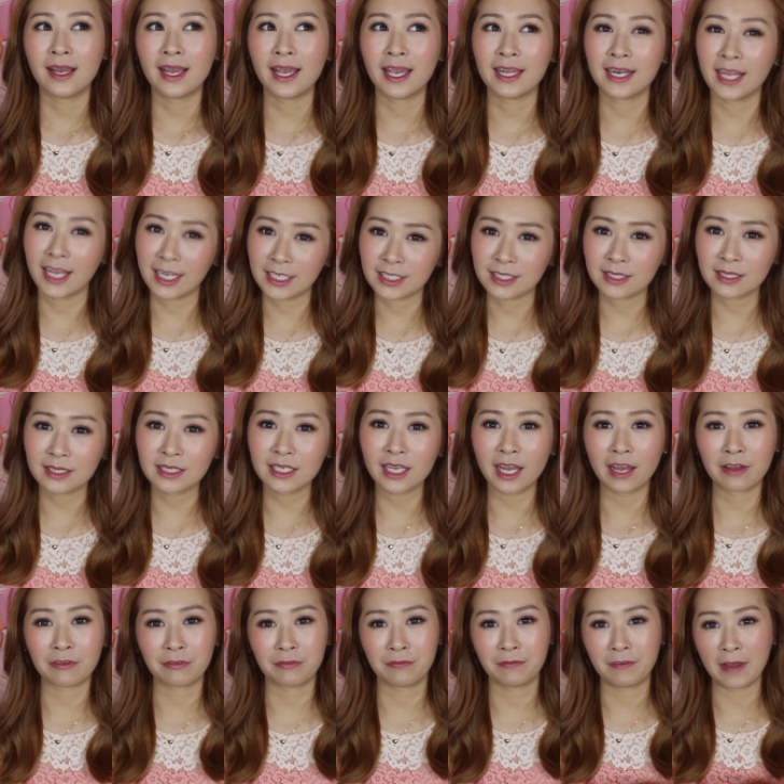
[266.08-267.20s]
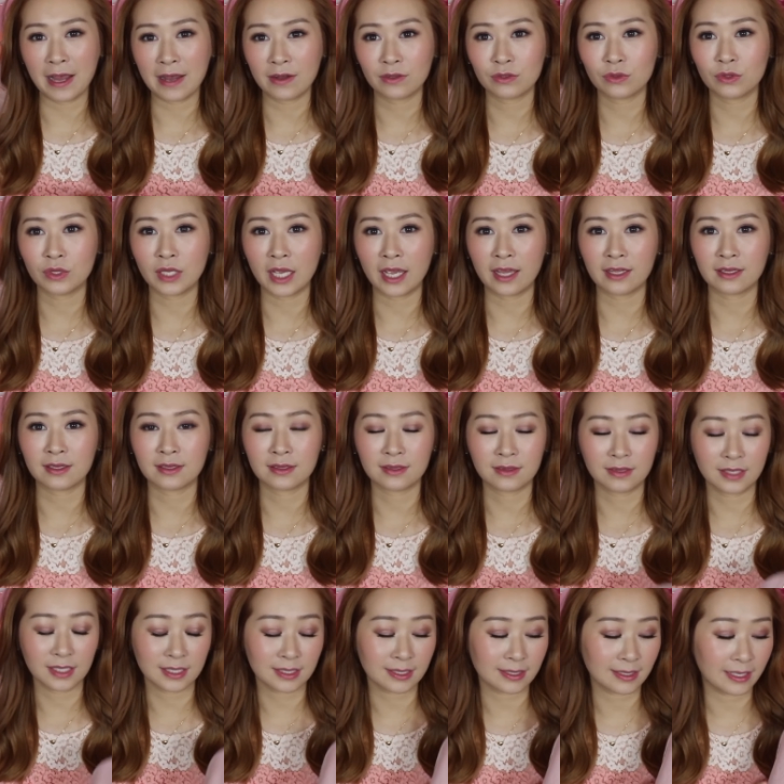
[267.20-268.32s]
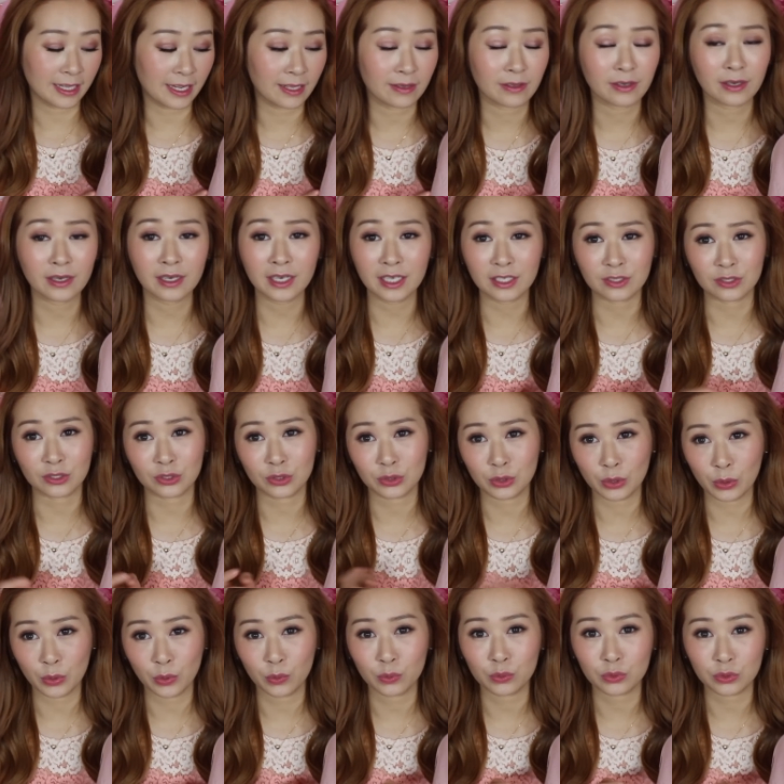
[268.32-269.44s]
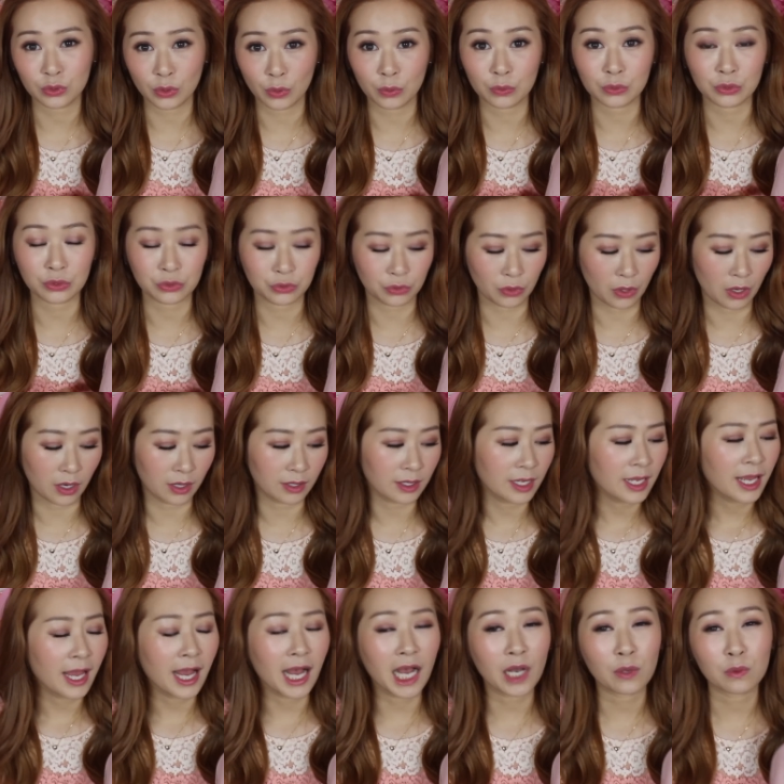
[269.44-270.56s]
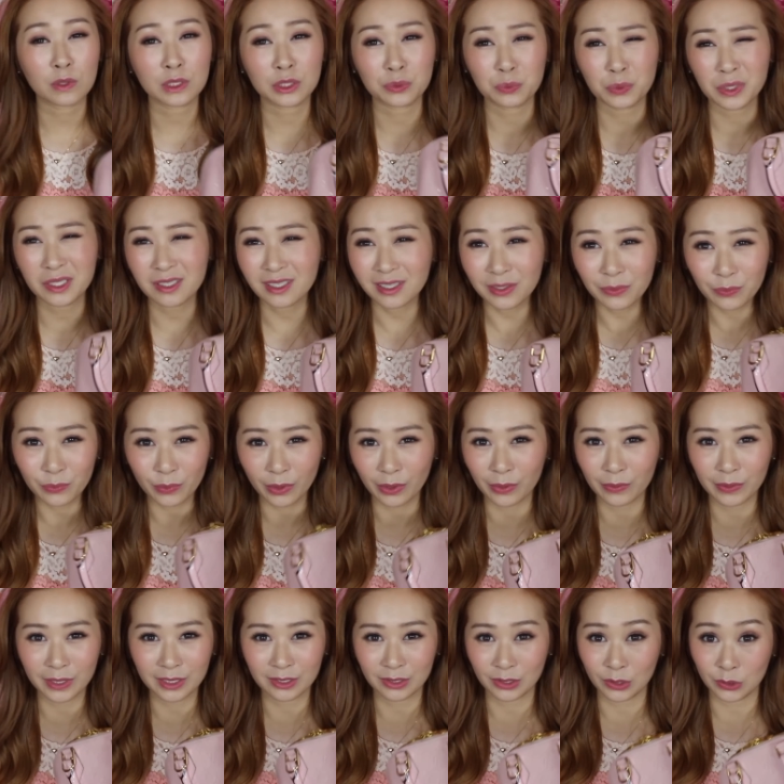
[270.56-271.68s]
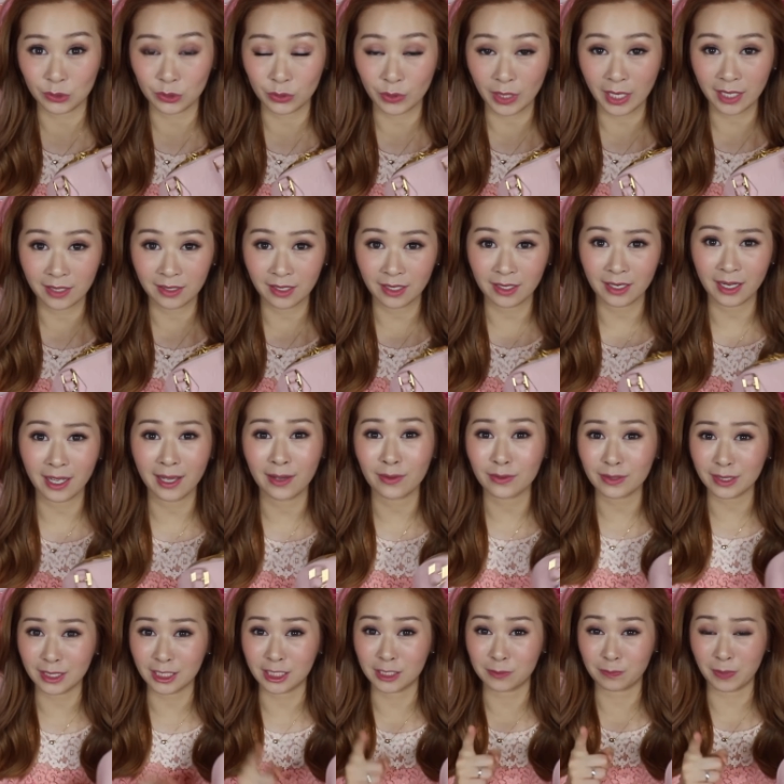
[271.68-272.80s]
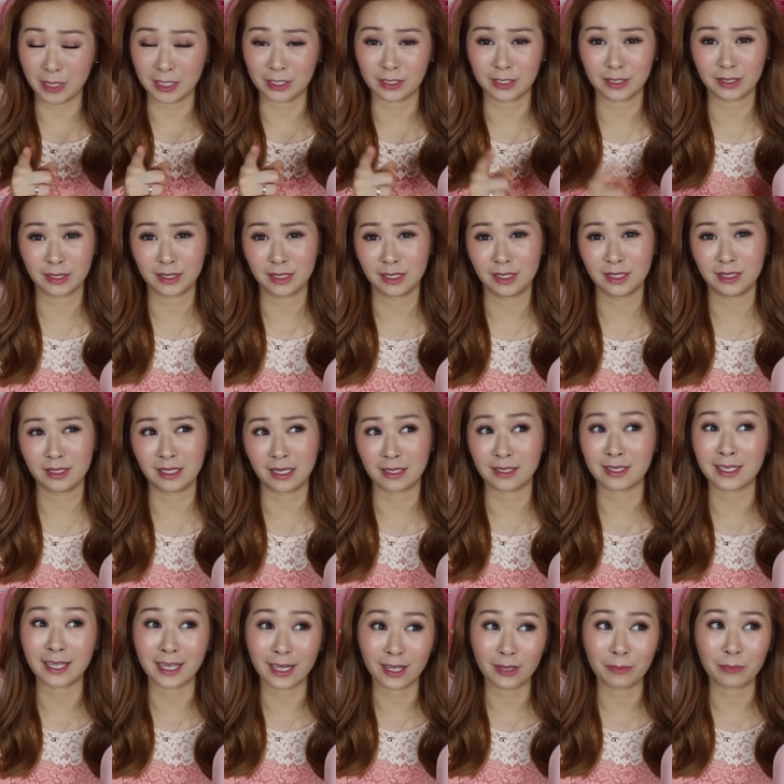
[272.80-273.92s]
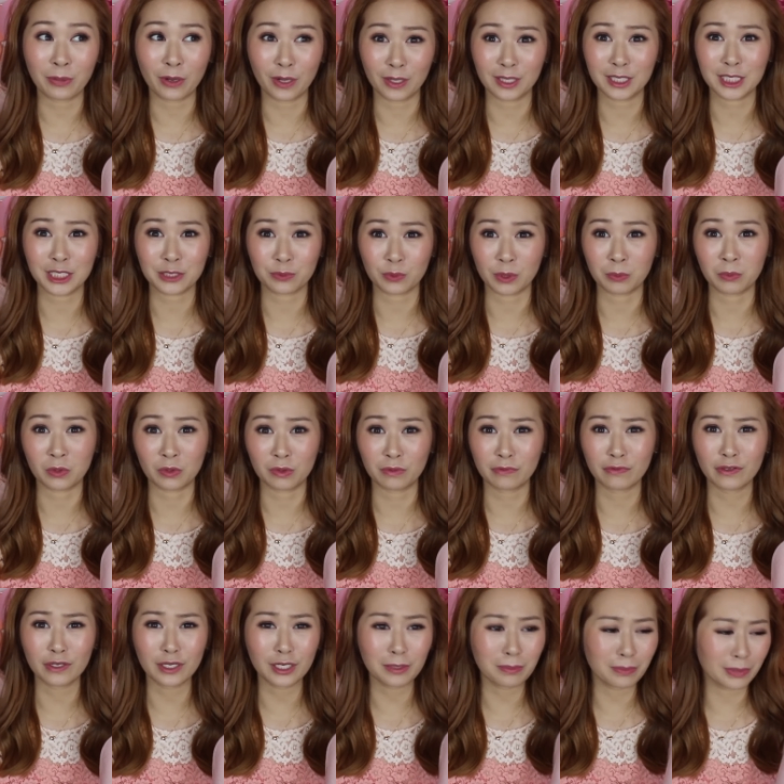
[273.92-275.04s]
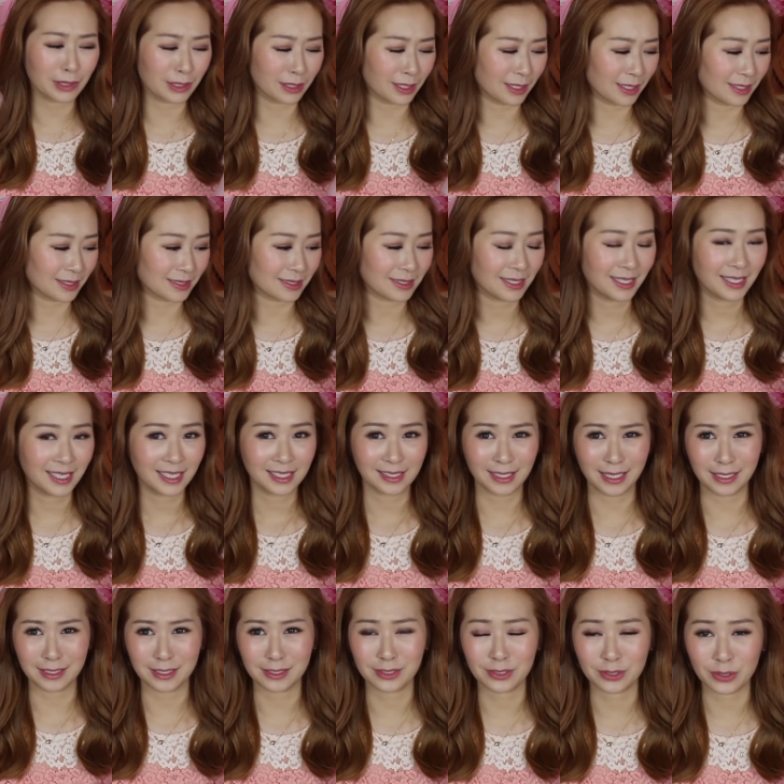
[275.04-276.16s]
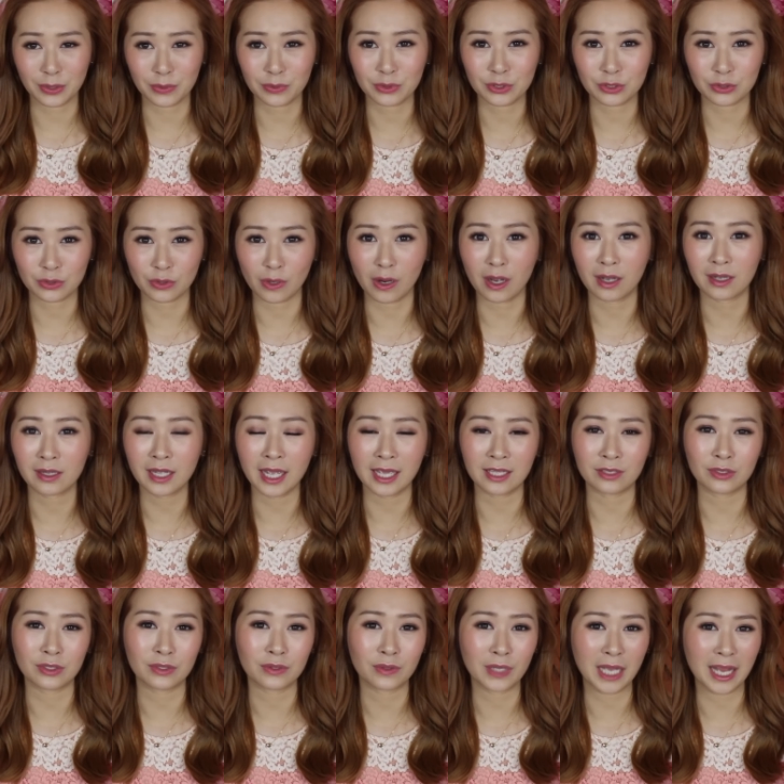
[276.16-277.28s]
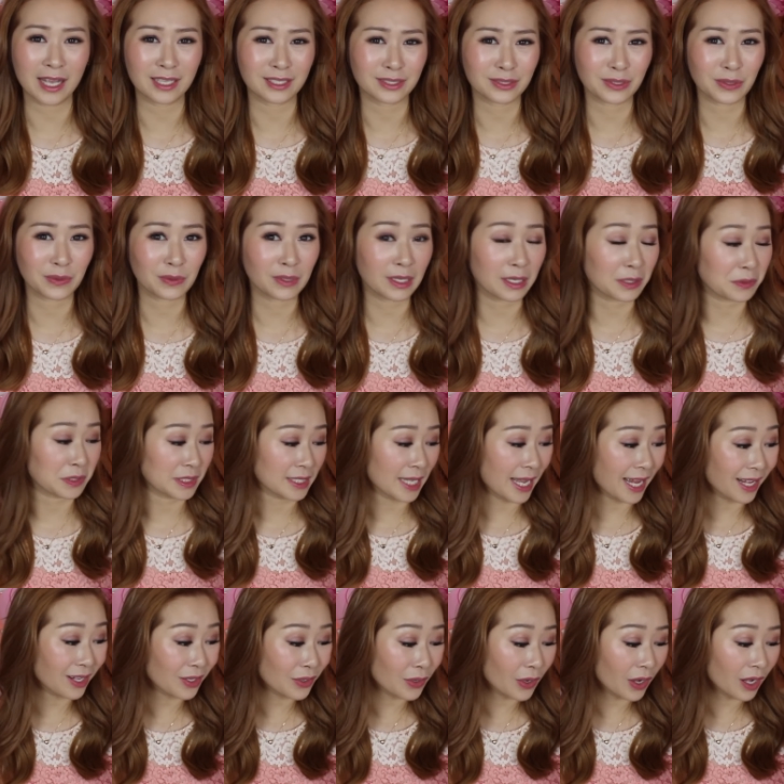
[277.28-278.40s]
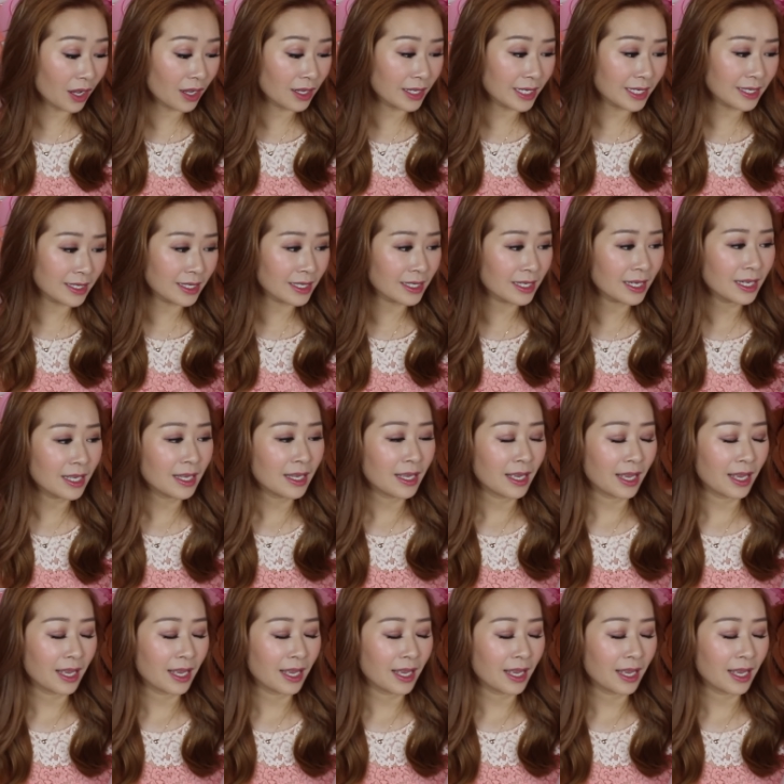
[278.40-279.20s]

and actually I found that this leather is so so strong I was really worried to try that out especially the nail polish remover because that is so strong and you guys know there's alcohol in it